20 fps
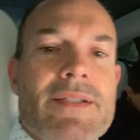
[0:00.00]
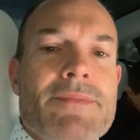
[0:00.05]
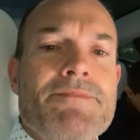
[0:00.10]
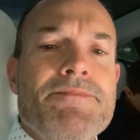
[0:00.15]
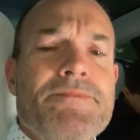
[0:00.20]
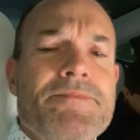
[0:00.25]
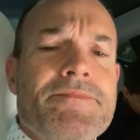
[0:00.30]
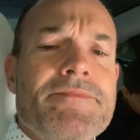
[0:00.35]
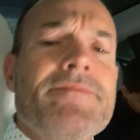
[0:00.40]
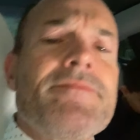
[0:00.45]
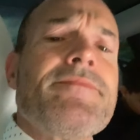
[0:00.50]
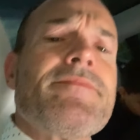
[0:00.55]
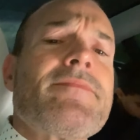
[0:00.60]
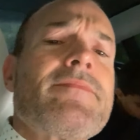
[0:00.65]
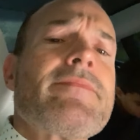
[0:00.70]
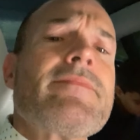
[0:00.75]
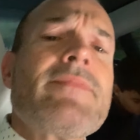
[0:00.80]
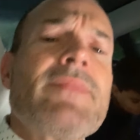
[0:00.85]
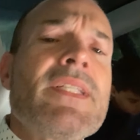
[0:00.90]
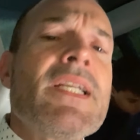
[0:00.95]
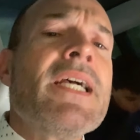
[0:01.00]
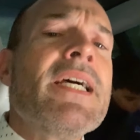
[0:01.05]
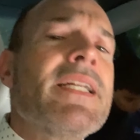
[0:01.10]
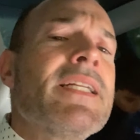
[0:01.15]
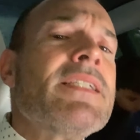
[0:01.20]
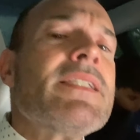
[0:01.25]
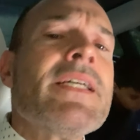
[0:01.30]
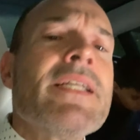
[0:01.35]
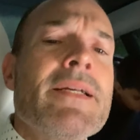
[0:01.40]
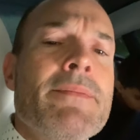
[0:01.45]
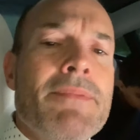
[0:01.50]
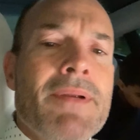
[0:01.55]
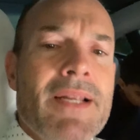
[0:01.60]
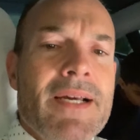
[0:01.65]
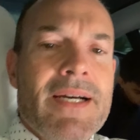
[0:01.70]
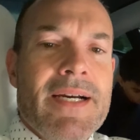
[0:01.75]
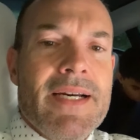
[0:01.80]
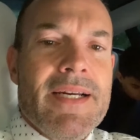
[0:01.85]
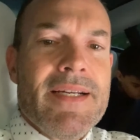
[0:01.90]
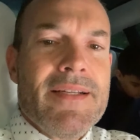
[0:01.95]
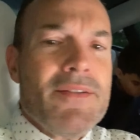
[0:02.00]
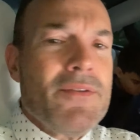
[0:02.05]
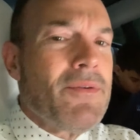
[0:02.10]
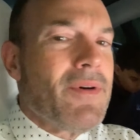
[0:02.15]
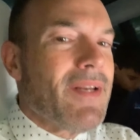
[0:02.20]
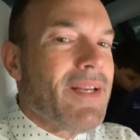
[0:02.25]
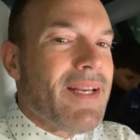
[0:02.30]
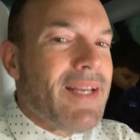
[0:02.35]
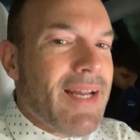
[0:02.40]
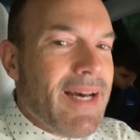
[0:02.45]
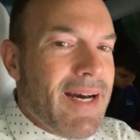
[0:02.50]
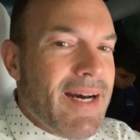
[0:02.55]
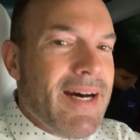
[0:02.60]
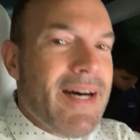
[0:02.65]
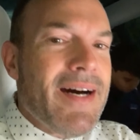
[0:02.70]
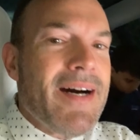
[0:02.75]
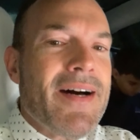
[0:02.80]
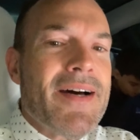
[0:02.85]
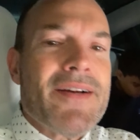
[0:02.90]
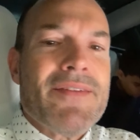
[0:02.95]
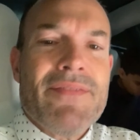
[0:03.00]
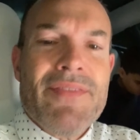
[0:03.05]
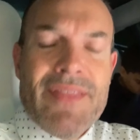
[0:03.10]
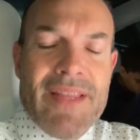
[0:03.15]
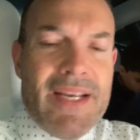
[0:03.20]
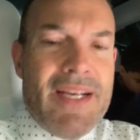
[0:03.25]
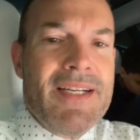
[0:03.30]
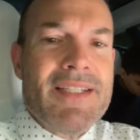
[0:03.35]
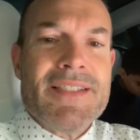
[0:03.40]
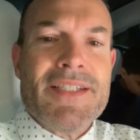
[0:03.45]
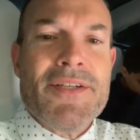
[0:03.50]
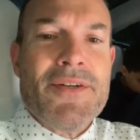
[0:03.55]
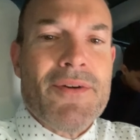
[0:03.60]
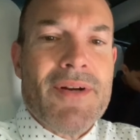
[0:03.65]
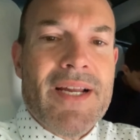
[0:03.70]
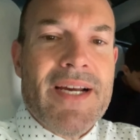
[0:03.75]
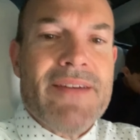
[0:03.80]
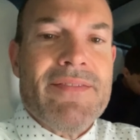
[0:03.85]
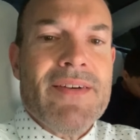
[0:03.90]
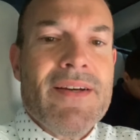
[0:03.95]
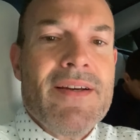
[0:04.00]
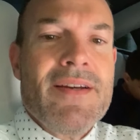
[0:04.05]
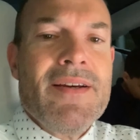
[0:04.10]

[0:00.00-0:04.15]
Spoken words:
And this can apply to a lot of things in your life.